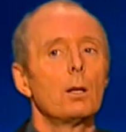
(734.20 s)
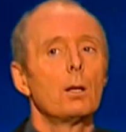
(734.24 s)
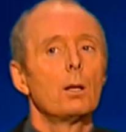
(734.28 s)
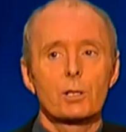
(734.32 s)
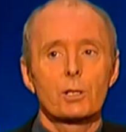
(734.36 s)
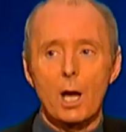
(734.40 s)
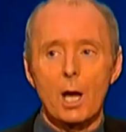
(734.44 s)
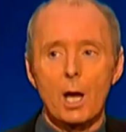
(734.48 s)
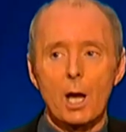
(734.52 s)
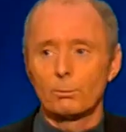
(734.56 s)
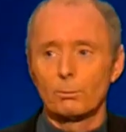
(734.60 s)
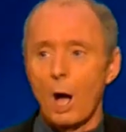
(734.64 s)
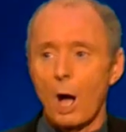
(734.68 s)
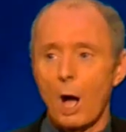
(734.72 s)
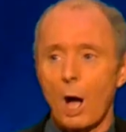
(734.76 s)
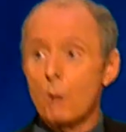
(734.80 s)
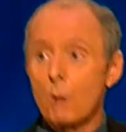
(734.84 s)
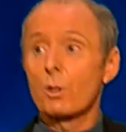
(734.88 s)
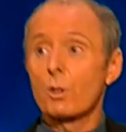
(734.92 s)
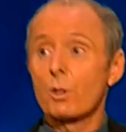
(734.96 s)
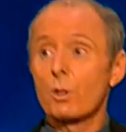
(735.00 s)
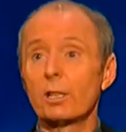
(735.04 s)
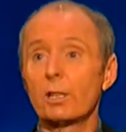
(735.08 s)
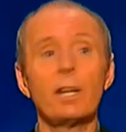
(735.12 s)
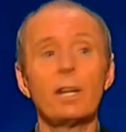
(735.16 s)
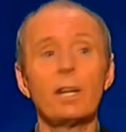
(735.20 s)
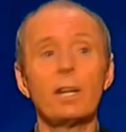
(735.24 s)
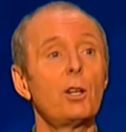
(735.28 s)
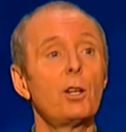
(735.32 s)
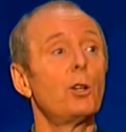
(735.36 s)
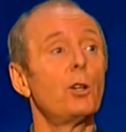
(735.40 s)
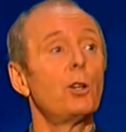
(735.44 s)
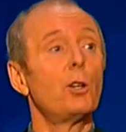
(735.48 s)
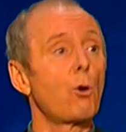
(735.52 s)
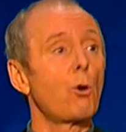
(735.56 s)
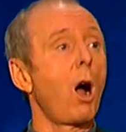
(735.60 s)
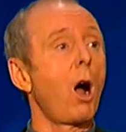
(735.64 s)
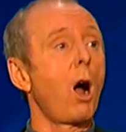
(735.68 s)
so, I was
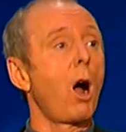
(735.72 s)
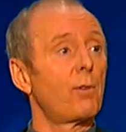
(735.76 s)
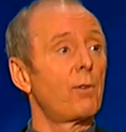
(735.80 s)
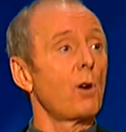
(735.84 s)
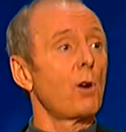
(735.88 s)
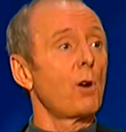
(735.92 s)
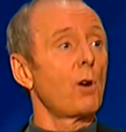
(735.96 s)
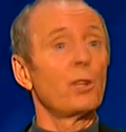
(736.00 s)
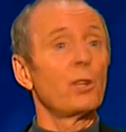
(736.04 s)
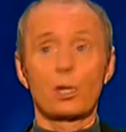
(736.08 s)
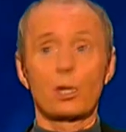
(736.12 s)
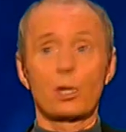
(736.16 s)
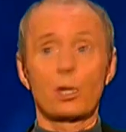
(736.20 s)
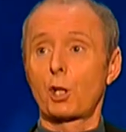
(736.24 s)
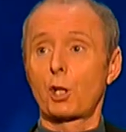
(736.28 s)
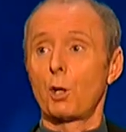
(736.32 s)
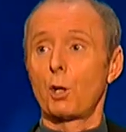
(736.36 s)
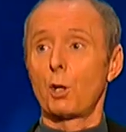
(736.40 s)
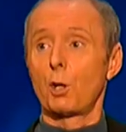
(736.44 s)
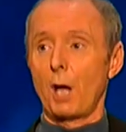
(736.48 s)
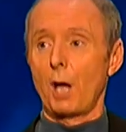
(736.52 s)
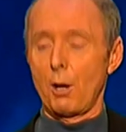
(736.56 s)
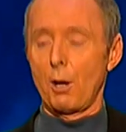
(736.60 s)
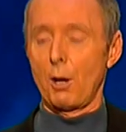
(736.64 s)
lead driver on this scooter.